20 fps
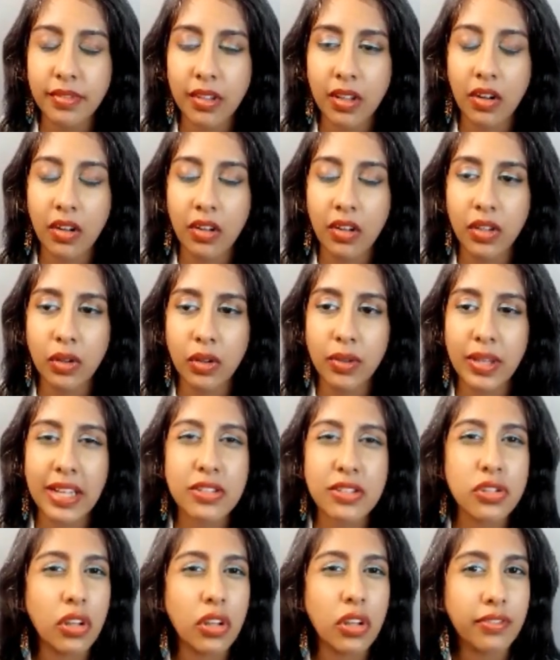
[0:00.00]
Although
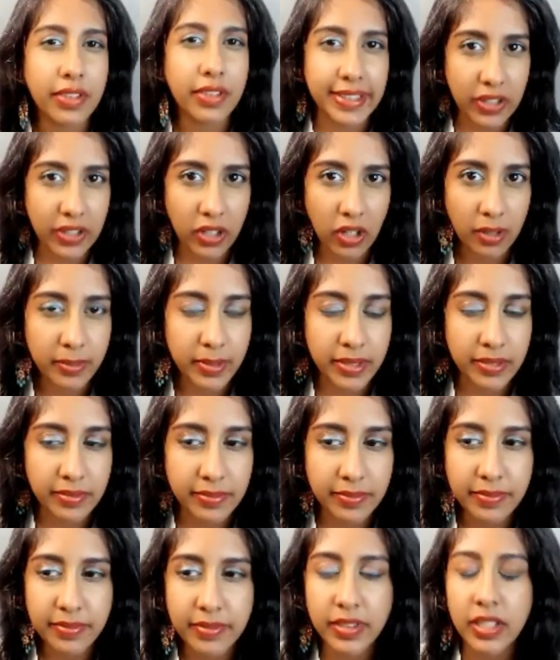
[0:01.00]
that's not very common.
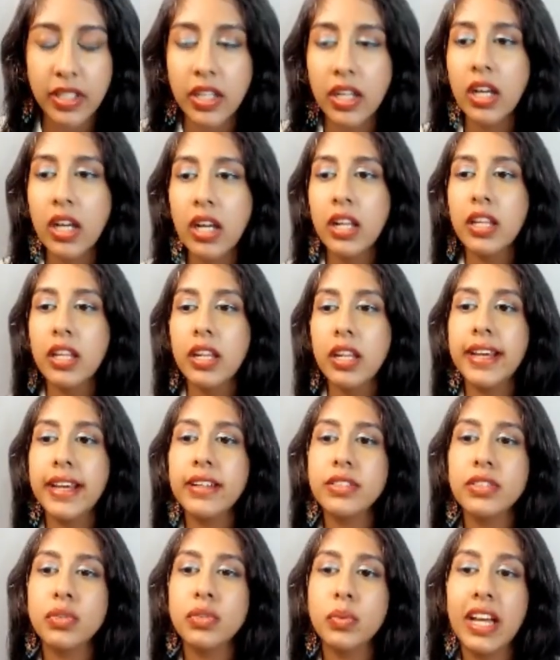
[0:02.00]

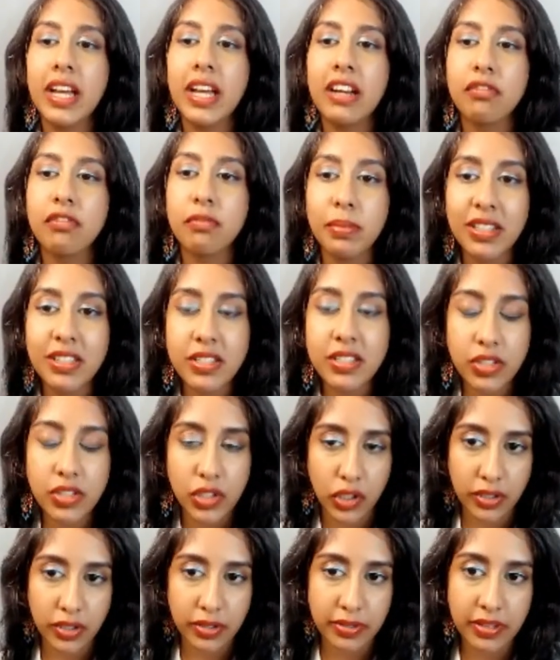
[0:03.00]
Next, we have blister.